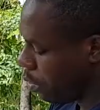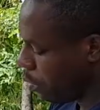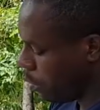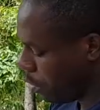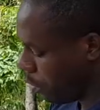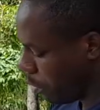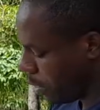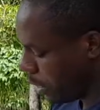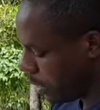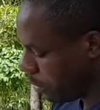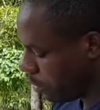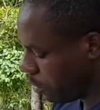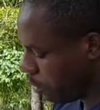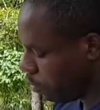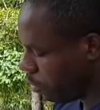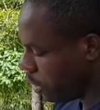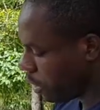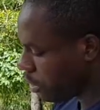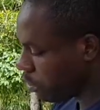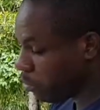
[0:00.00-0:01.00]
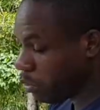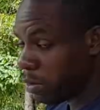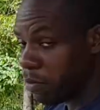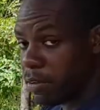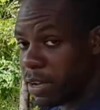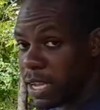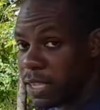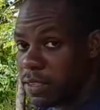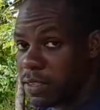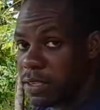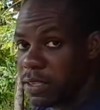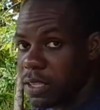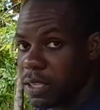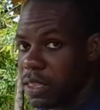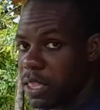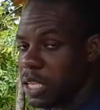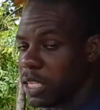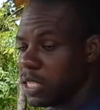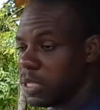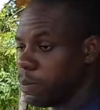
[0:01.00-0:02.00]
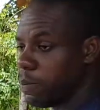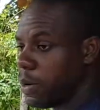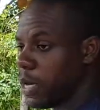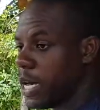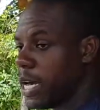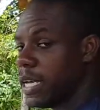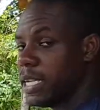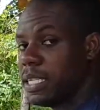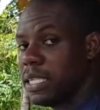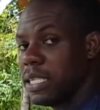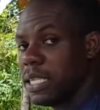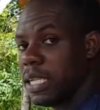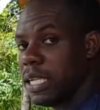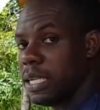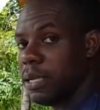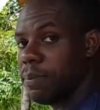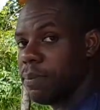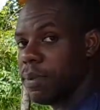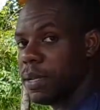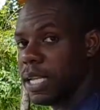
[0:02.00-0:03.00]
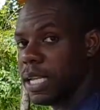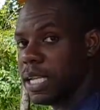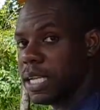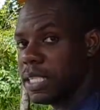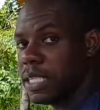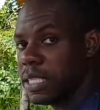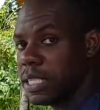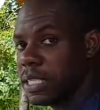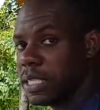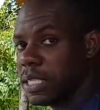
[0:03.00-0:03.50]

we're going to just rivet this part in place.